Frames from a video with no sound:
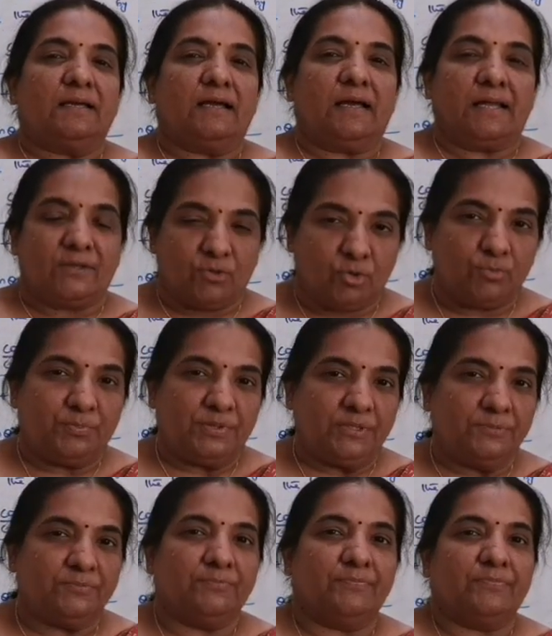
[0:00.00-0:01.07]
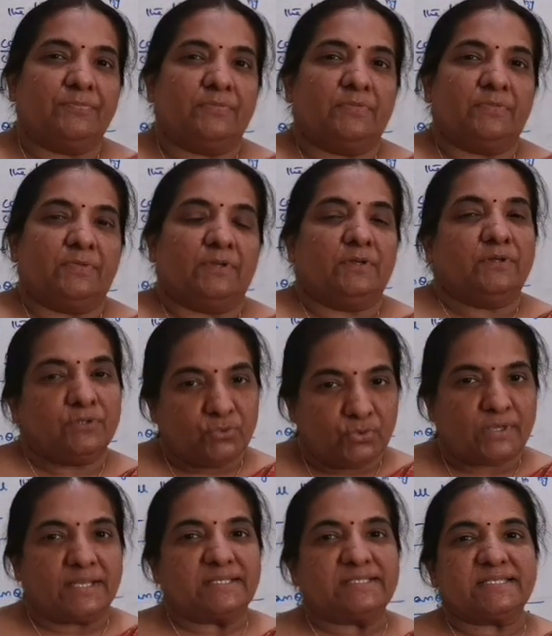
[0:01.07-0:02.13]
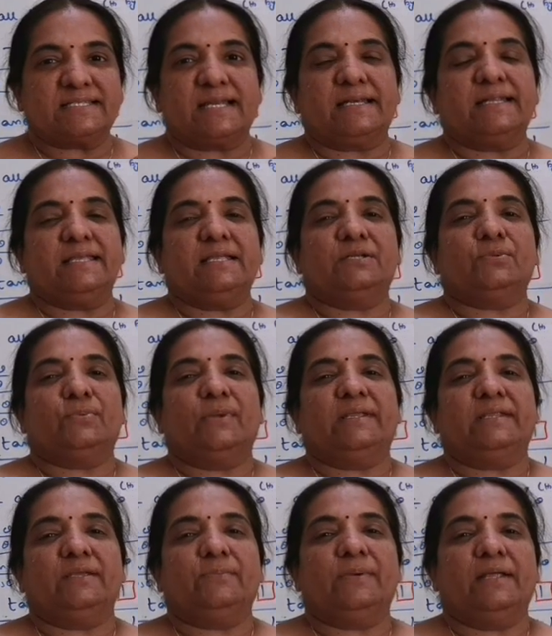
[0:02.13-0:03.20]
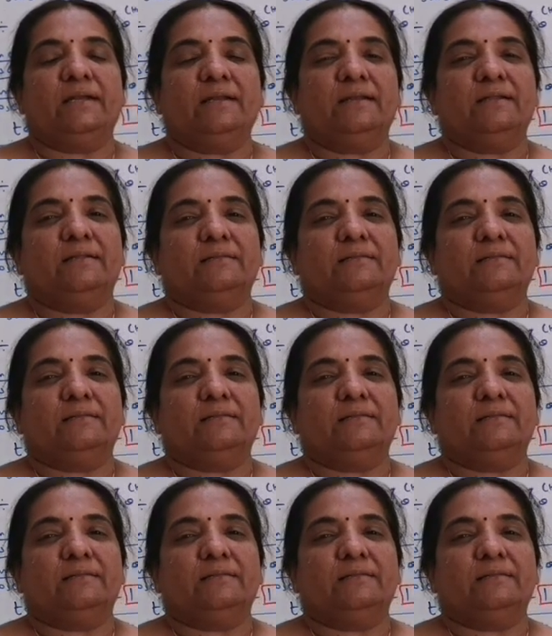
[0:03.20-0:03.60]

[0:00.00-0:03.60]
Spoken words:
I hope you can study it very well.